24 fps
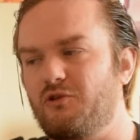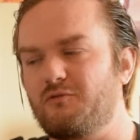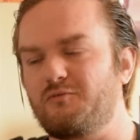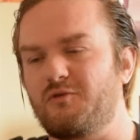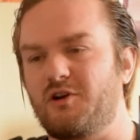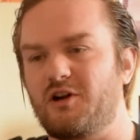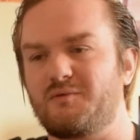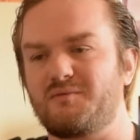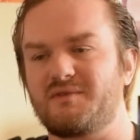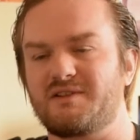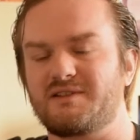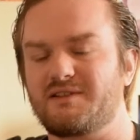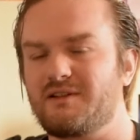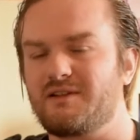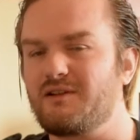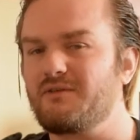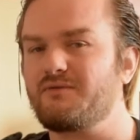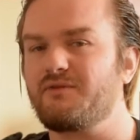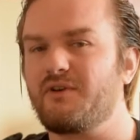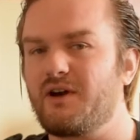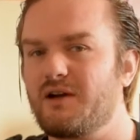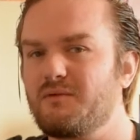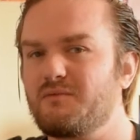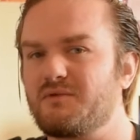about him. He's still
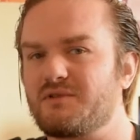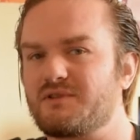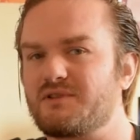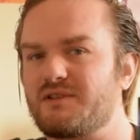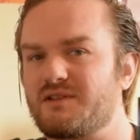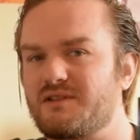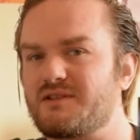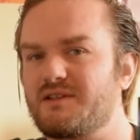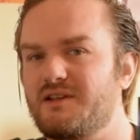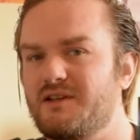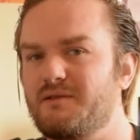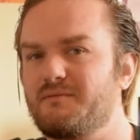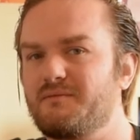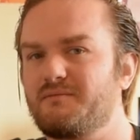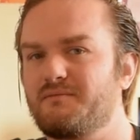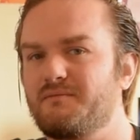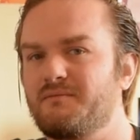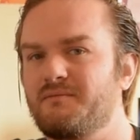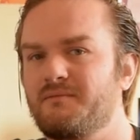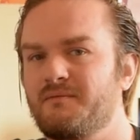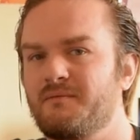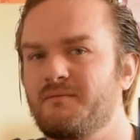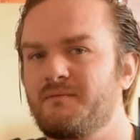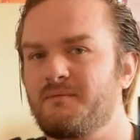very much the
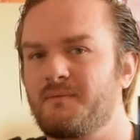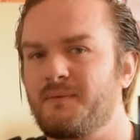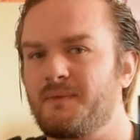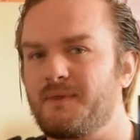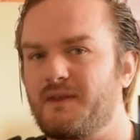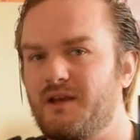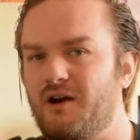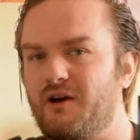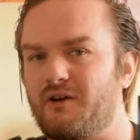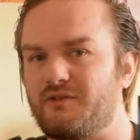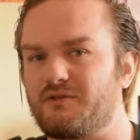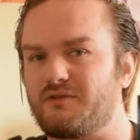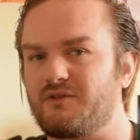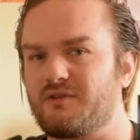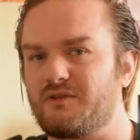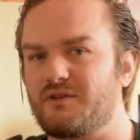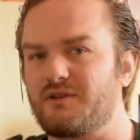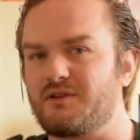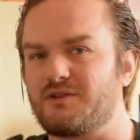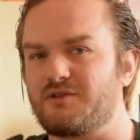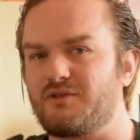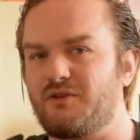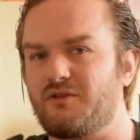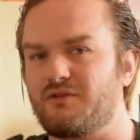same character that
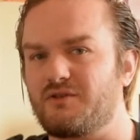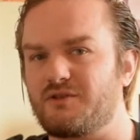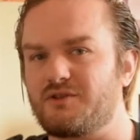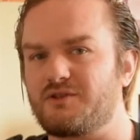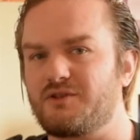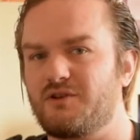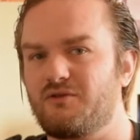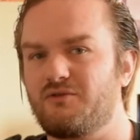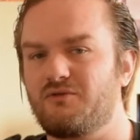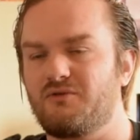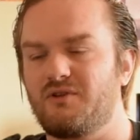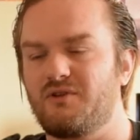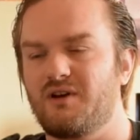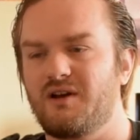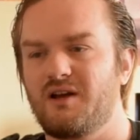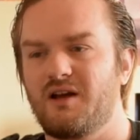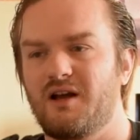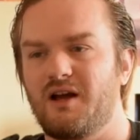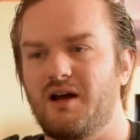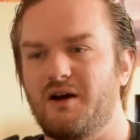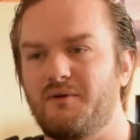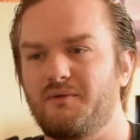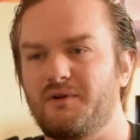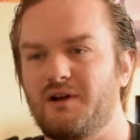you saw in the show.
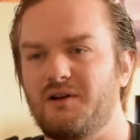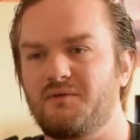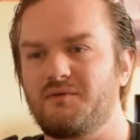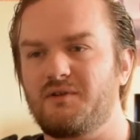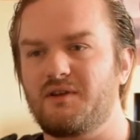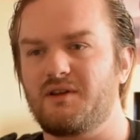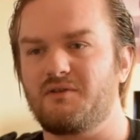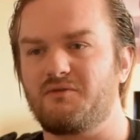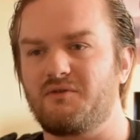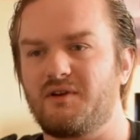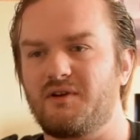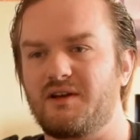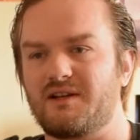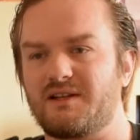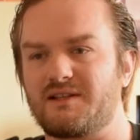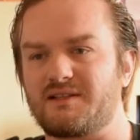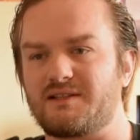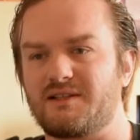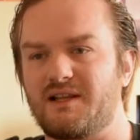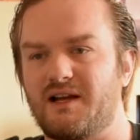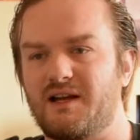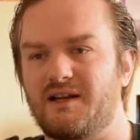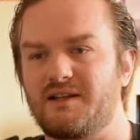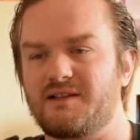And whenever you read his
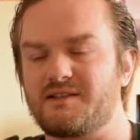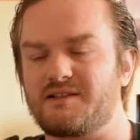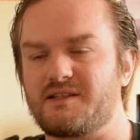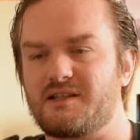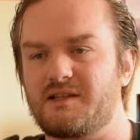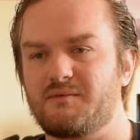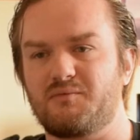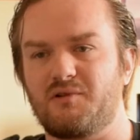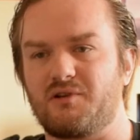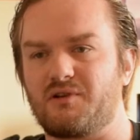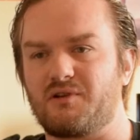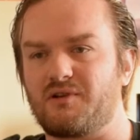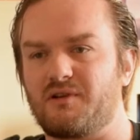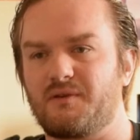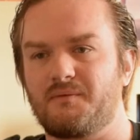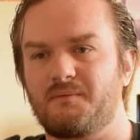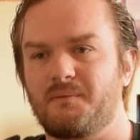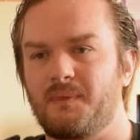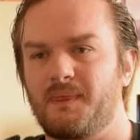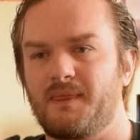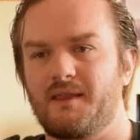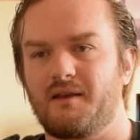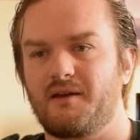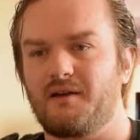lines in the book,
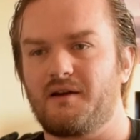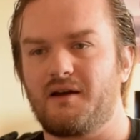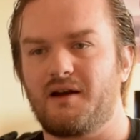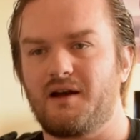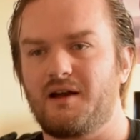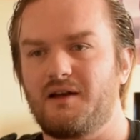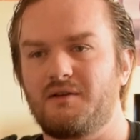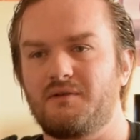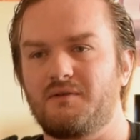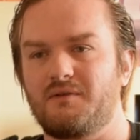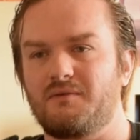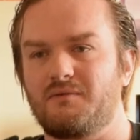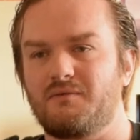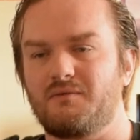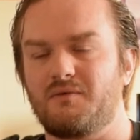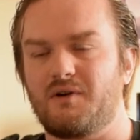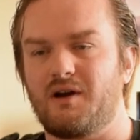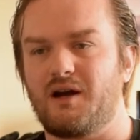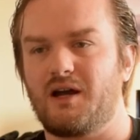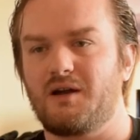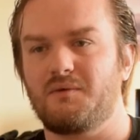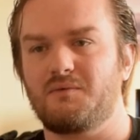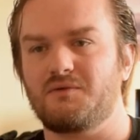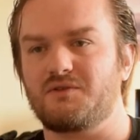I
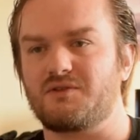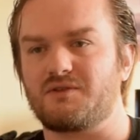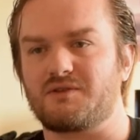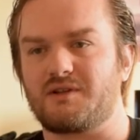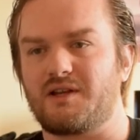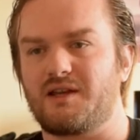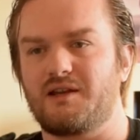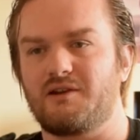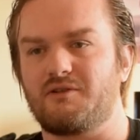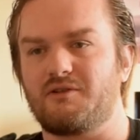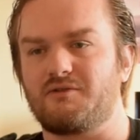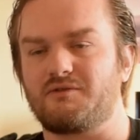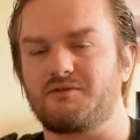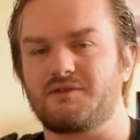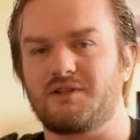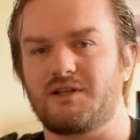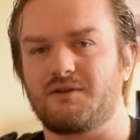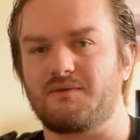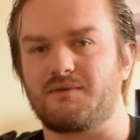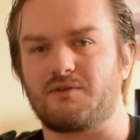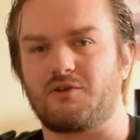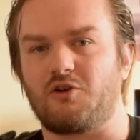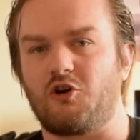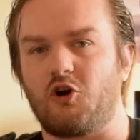would just hear
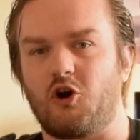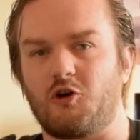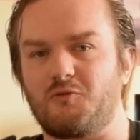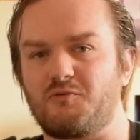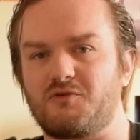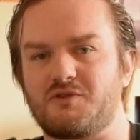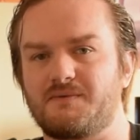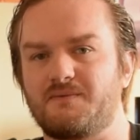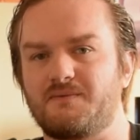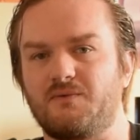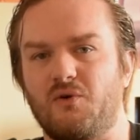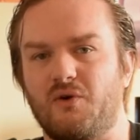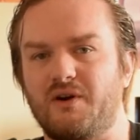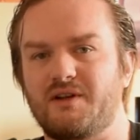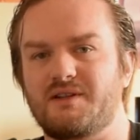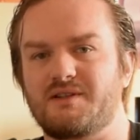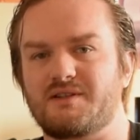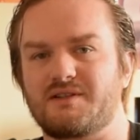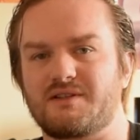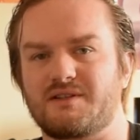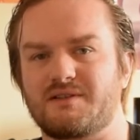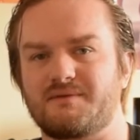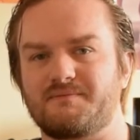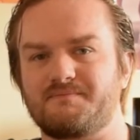David Harbour's
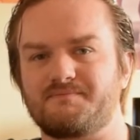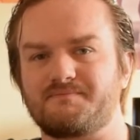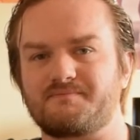voice